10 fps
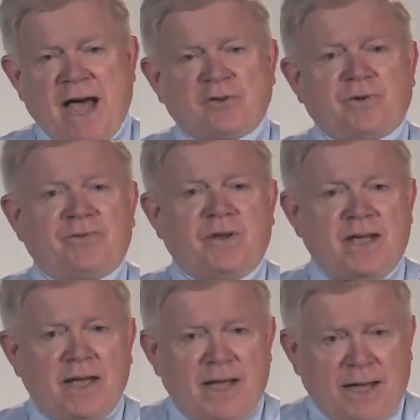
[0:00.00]

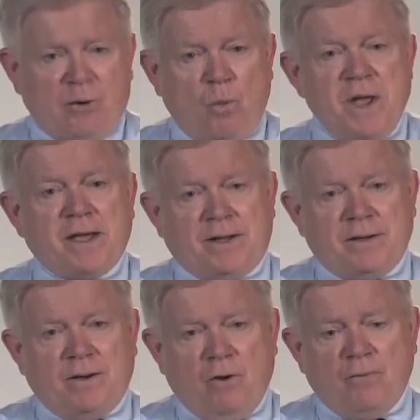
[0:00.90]
atrophy and
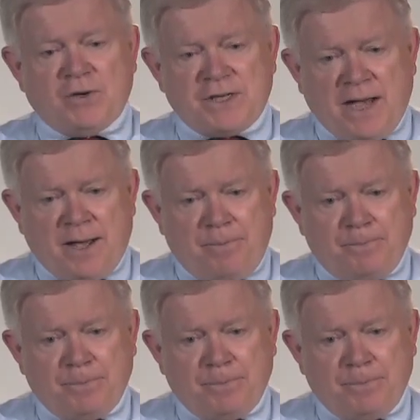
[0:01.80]
weaken over time.